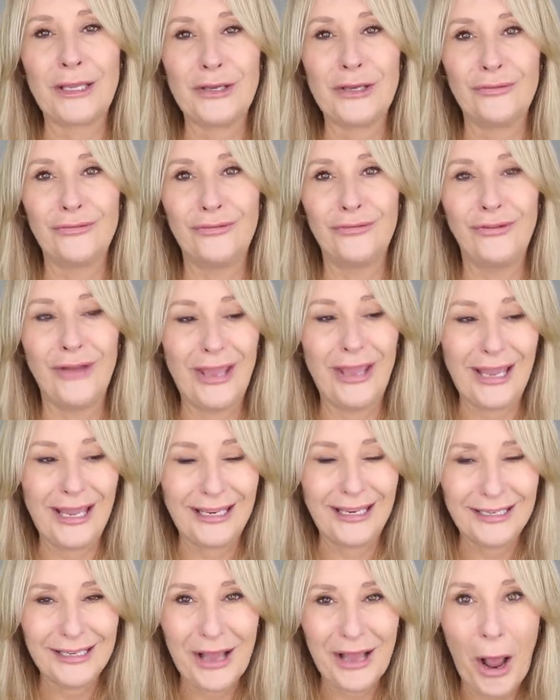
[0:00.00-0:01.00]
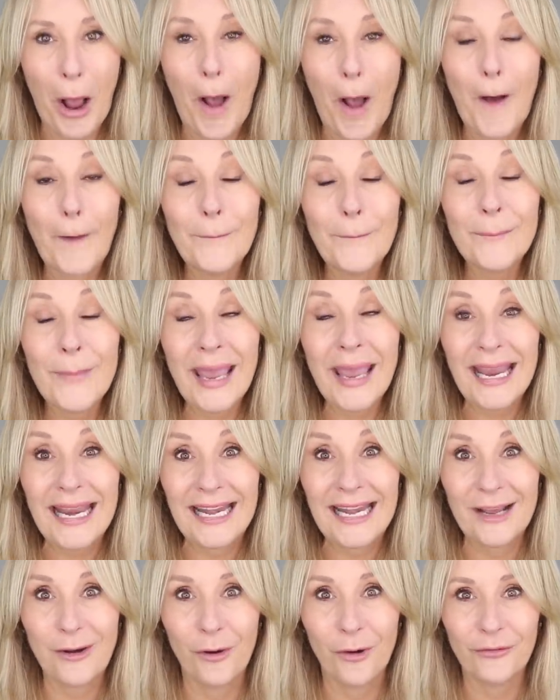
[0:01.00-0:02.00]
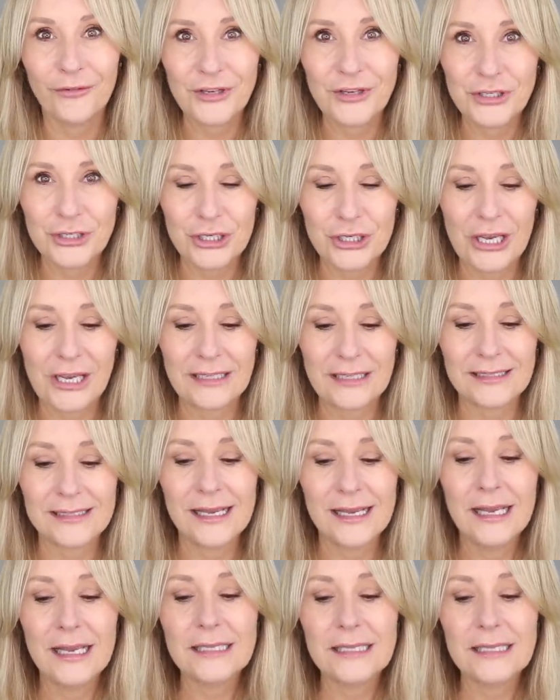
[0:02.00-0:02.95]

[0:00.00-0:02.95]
and your feet are peeling off in sheets.